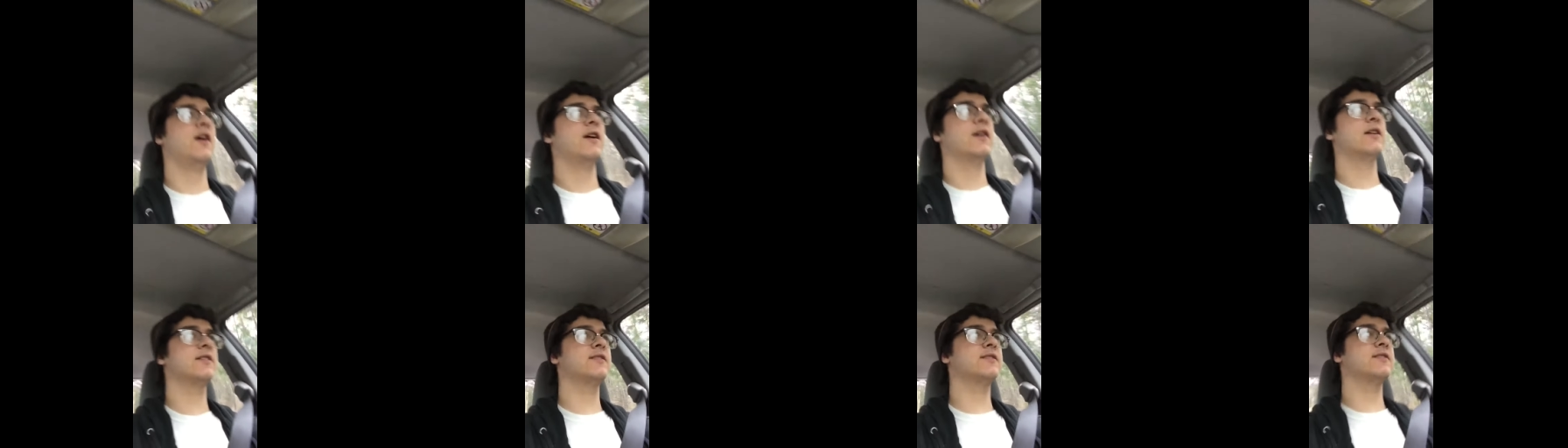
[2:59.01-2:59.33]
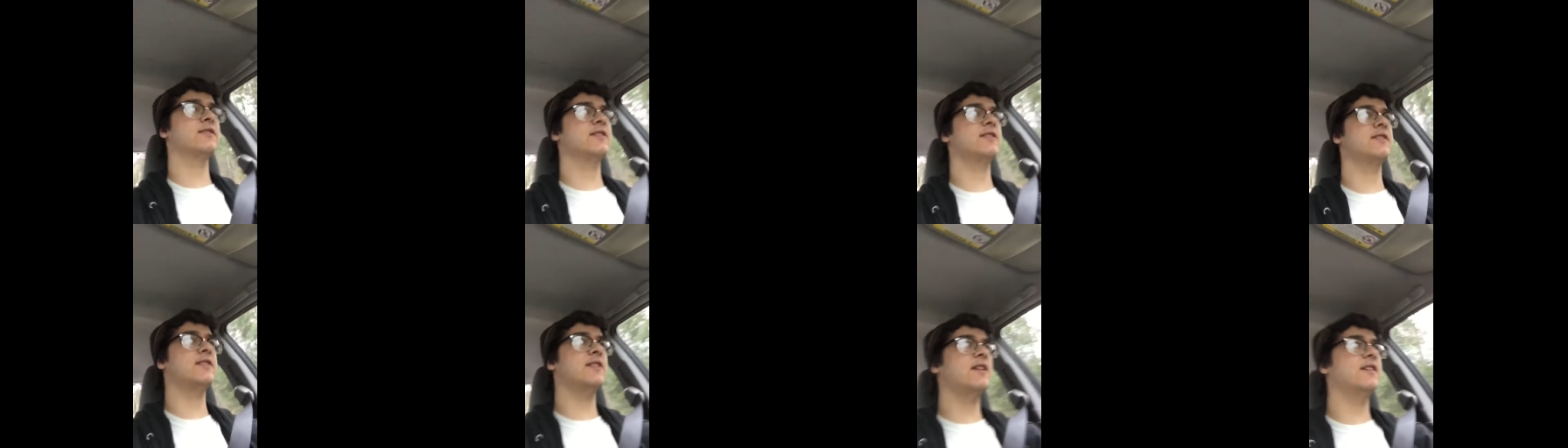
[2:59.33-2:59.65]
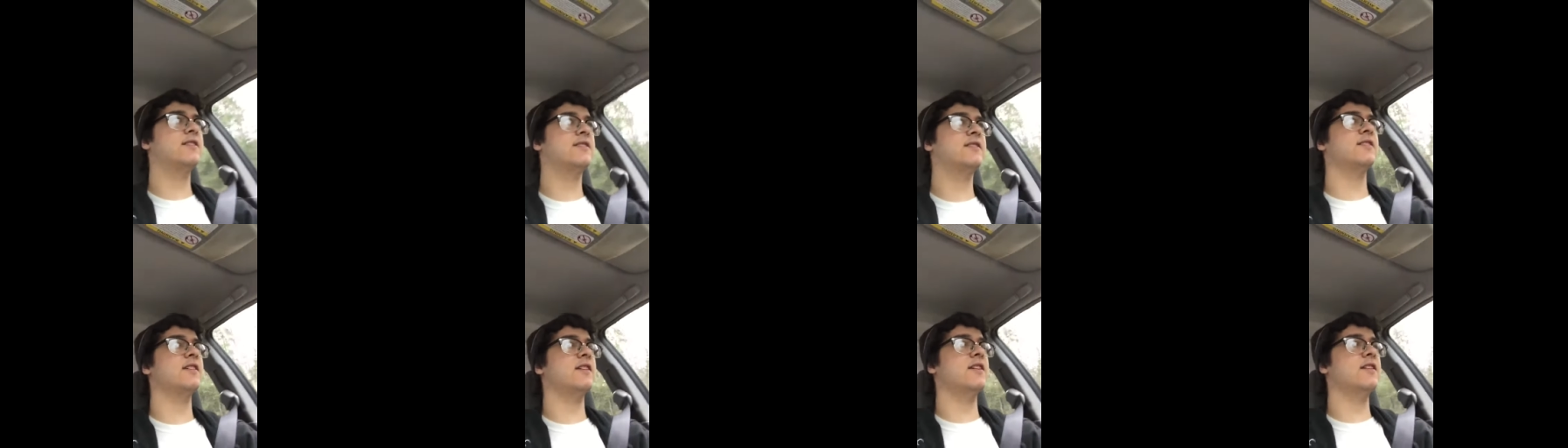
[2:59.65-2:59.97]
because it,
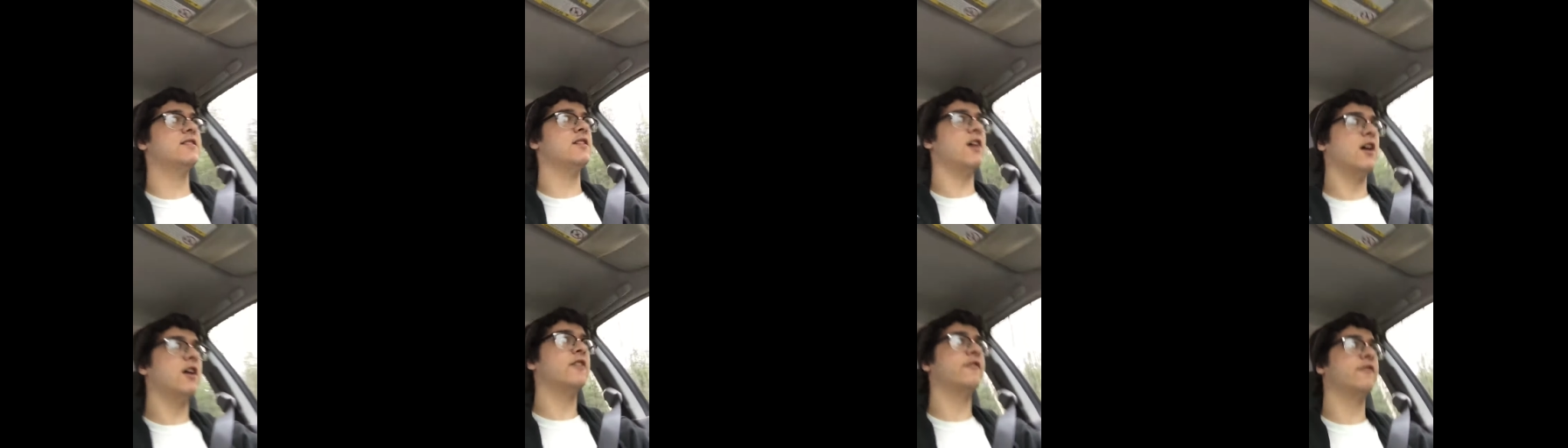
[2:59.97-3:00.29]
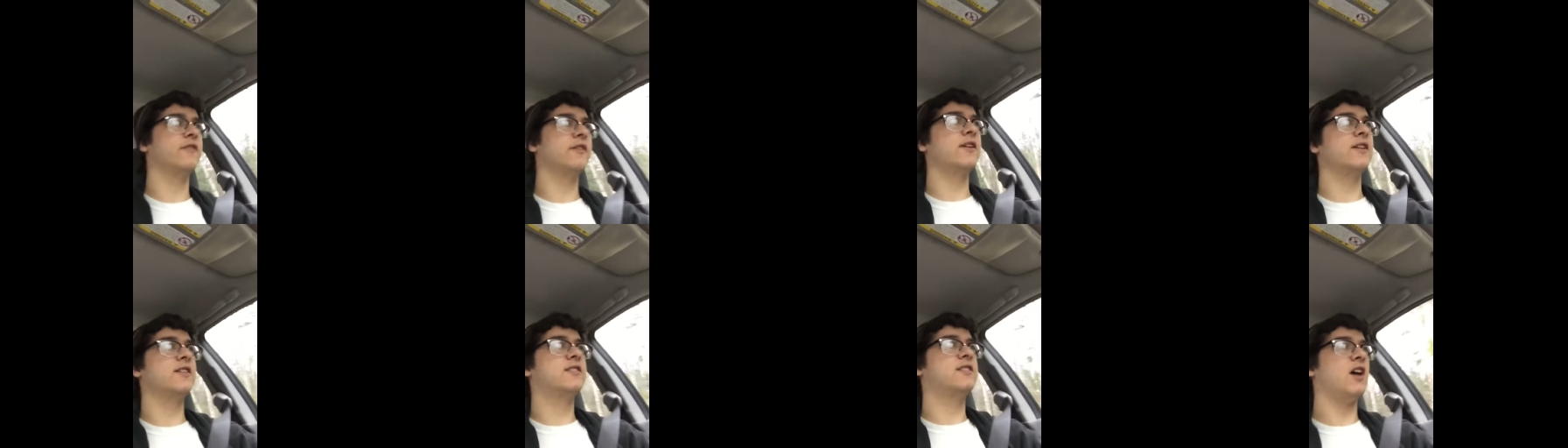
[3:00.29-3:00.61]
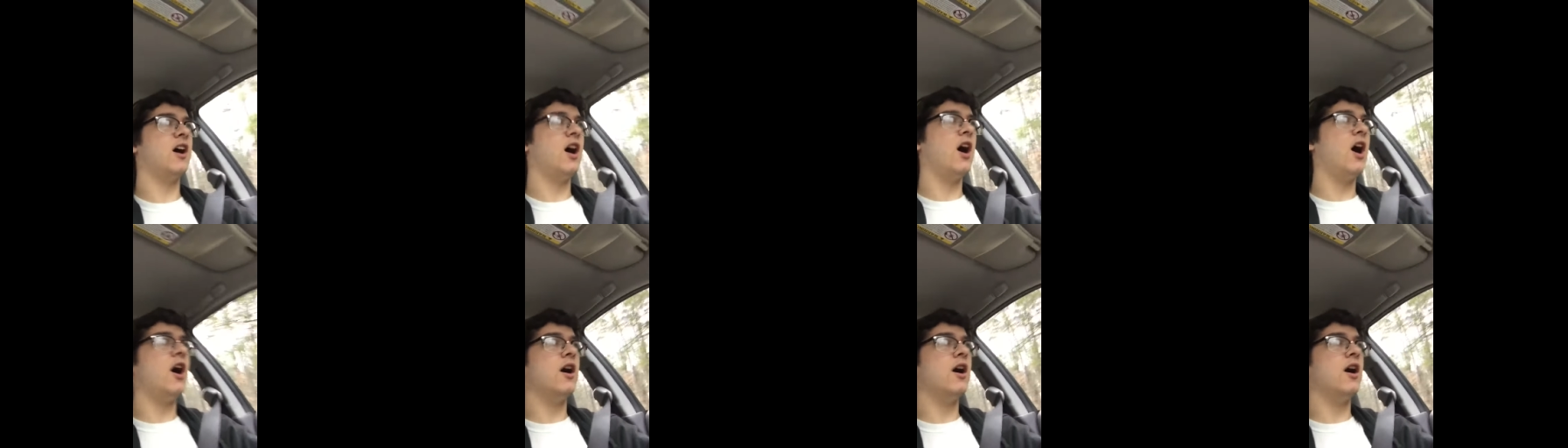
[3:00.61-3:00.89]
it's it's on it's